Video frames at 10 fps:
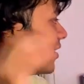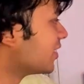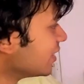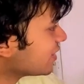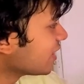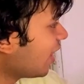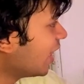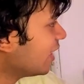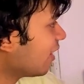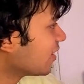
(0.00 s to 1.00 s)
since
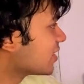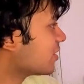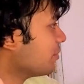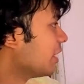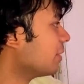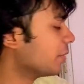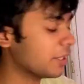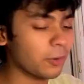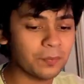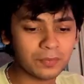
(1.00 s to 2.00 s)
I last made a
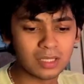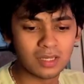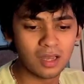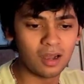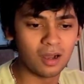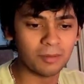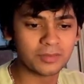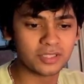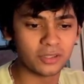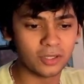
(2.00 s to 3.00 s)
video.
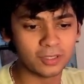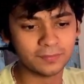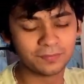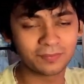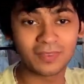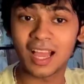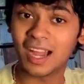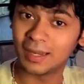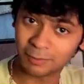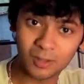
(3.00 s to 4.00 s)
Um, so,
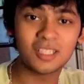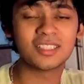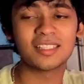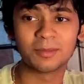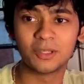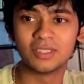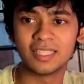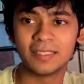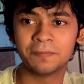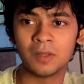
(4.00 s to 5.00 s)
I apologize about
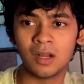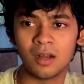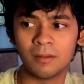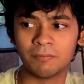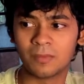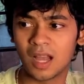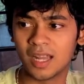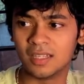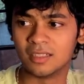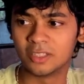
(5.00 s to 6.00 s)
that. Um,
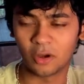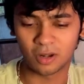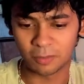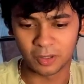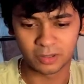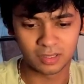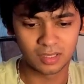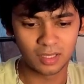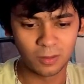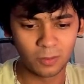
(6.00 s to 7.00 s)
I'll talk about
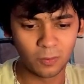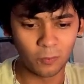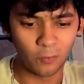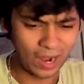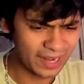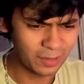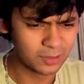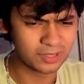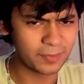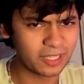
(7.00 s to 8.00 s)
why I
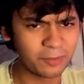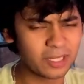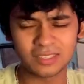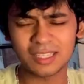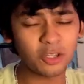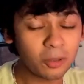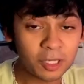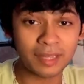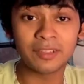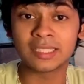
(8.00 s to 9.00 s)
wasn't making videos. I'll talk
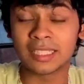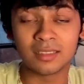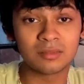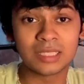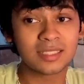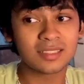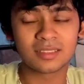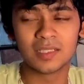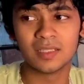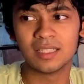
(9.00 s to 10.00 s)
about everything. This
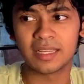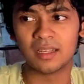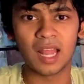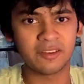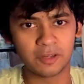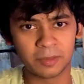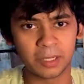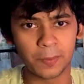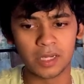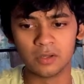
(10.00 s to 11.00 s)
is like a life
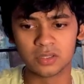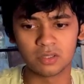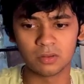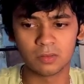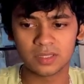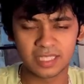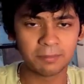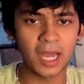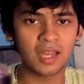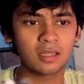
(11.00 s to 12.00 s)
update video, so
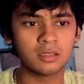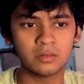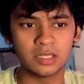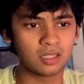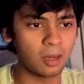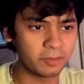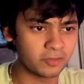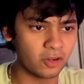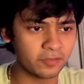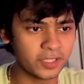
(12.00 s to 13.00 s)
sit back with a cup
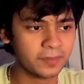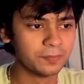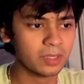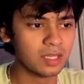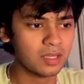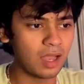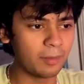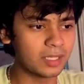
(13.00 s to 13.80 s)
of coffee. I